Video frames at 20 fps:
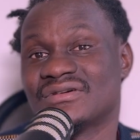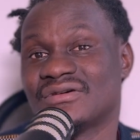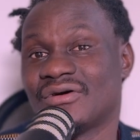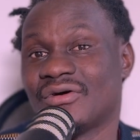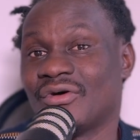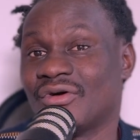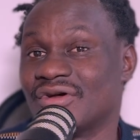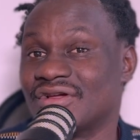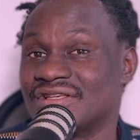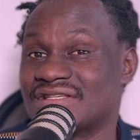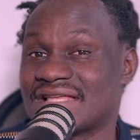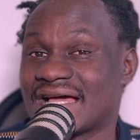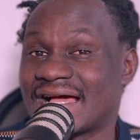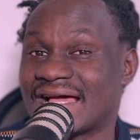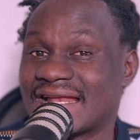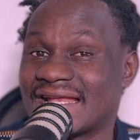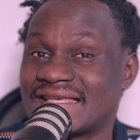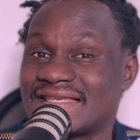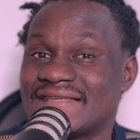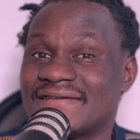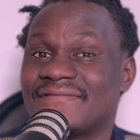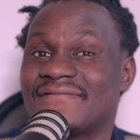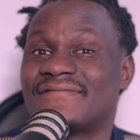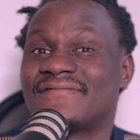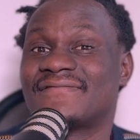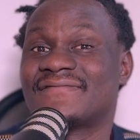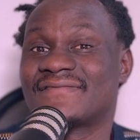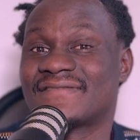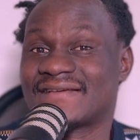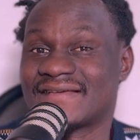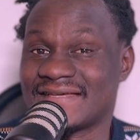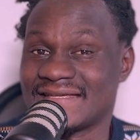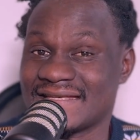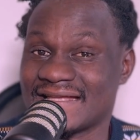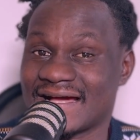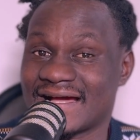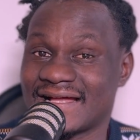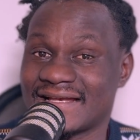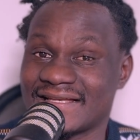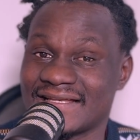or integrative
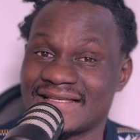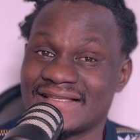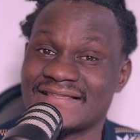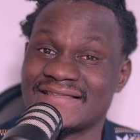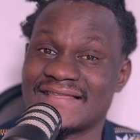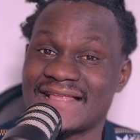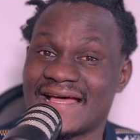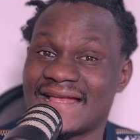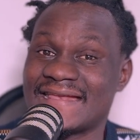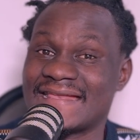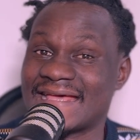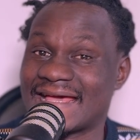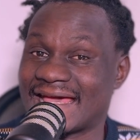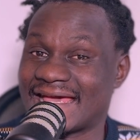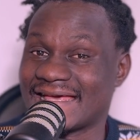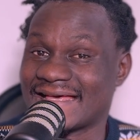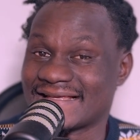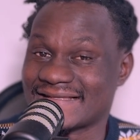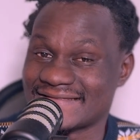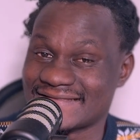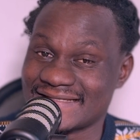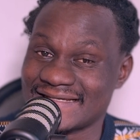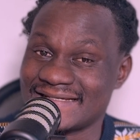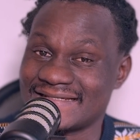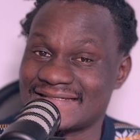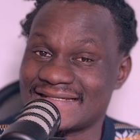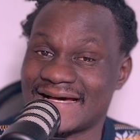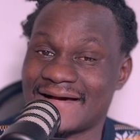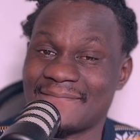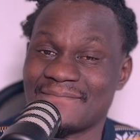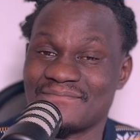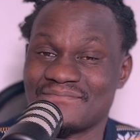kindergarten in their daycare center,